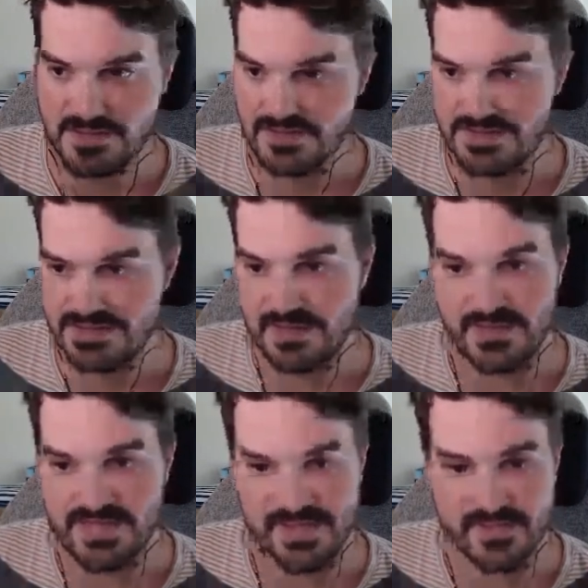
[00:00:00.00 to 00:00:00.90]
You see
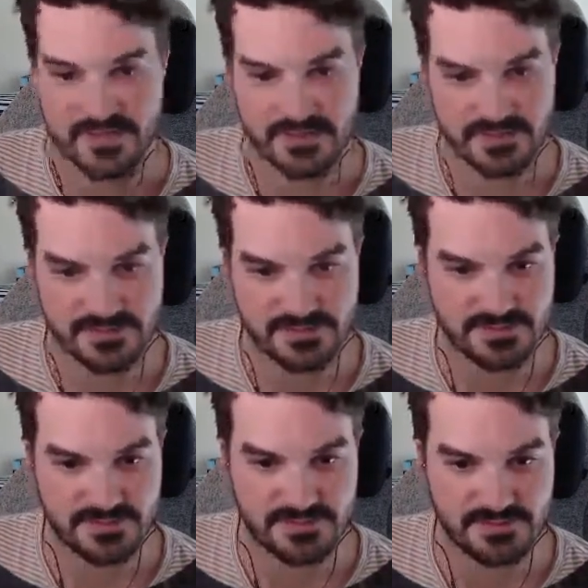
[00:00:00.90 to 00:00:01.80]
me caring?
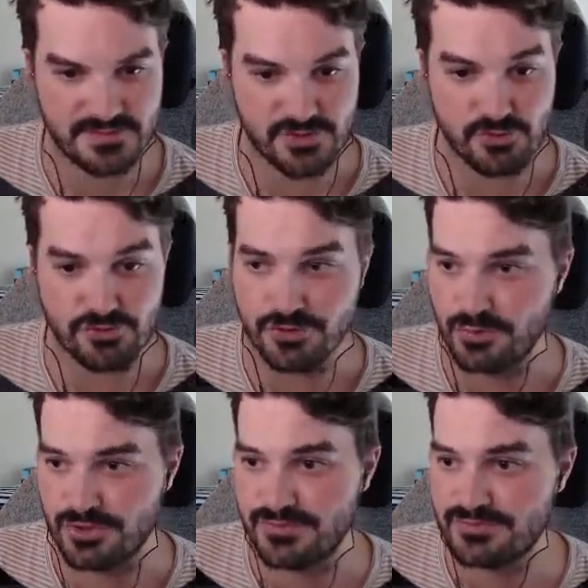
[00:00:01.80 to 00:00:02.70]
Do a little
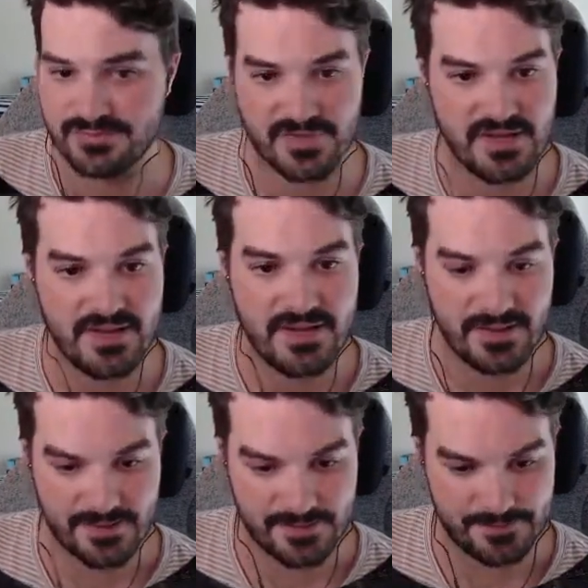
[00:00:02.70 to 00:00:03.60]
bit.
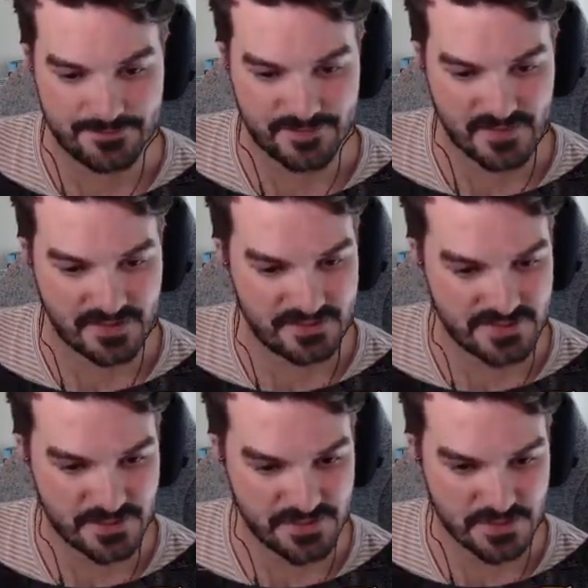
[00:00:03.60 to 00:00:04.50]
Um,
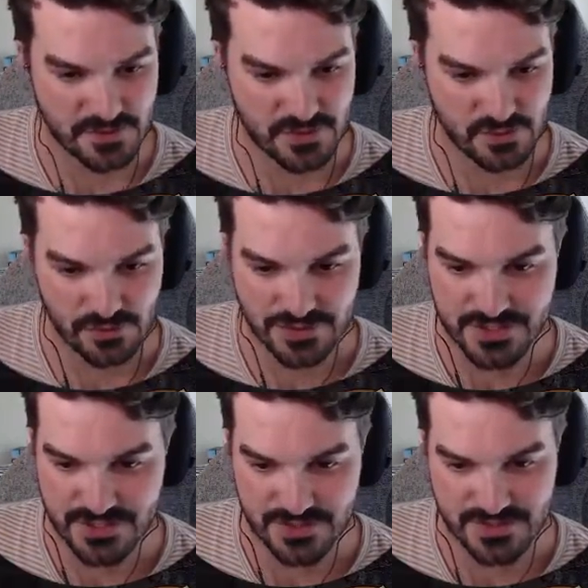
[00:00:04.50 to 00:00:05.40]
let's build some more
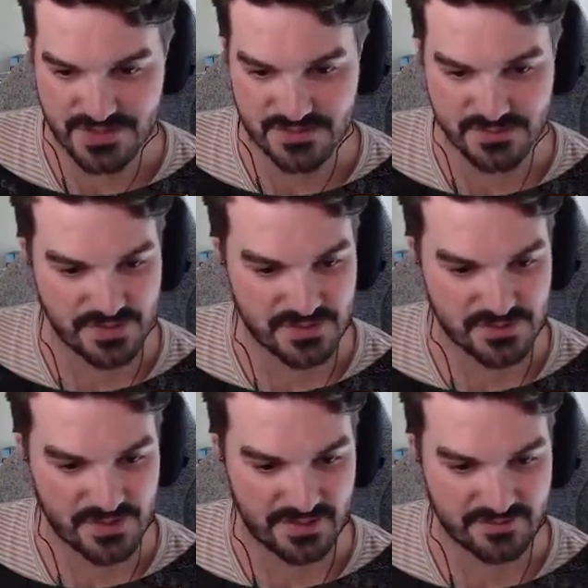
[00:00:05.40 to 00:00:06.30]
storage, because we do
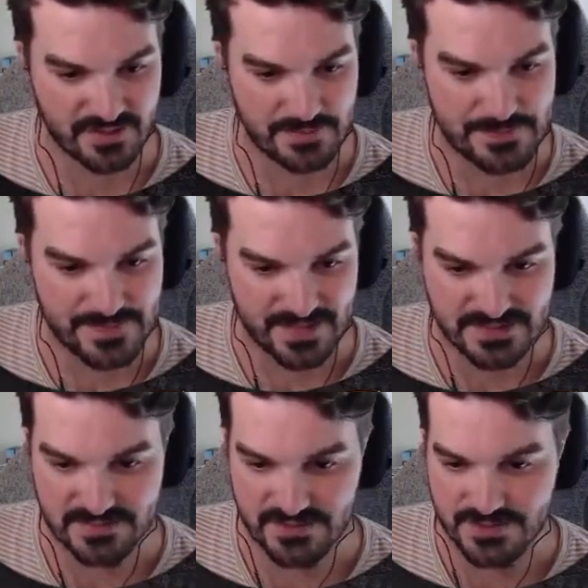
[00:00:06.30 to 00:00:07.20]
have a
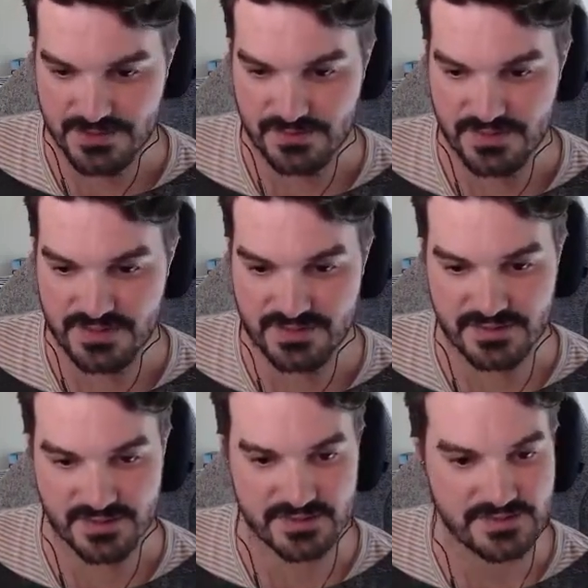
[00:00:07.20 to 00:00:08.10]
massive issue with
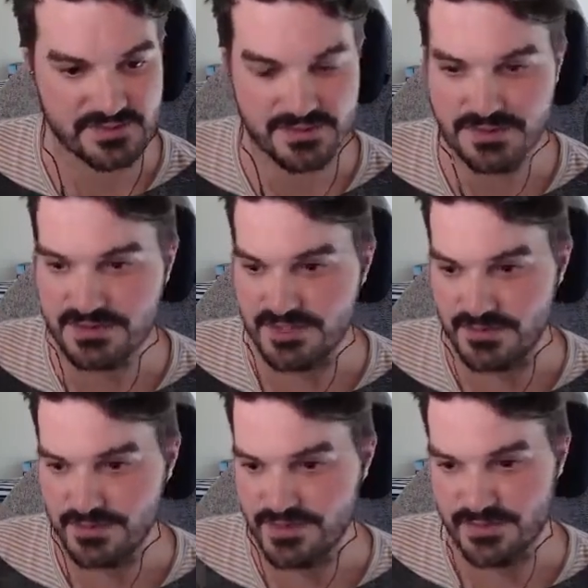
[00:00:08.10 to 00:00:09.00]
uh,
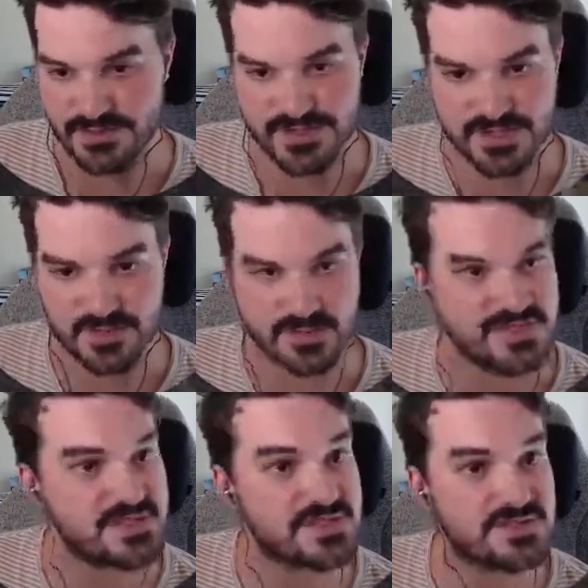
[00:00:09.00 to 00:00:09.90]
storage at the
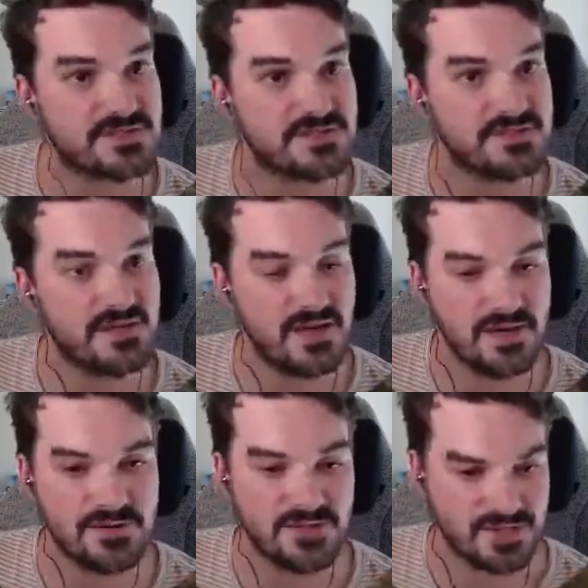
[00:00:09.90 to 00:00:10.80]
moment. Oh,
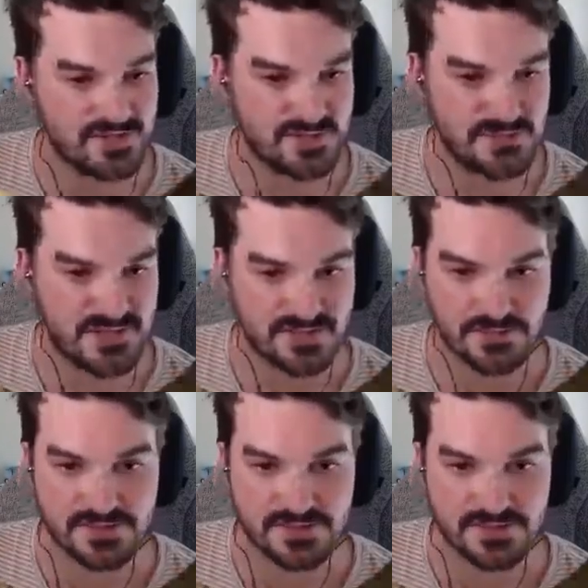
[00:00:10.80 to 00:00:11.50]
good, it uses metal.